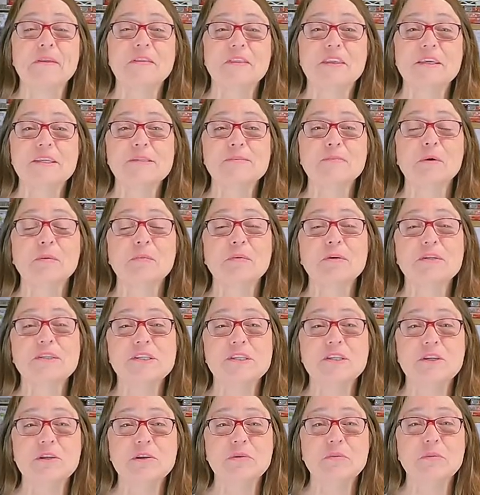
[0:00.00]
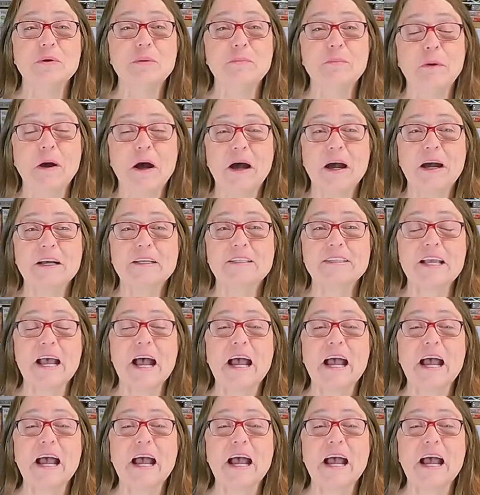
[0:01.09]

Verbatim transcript: This one was new in box.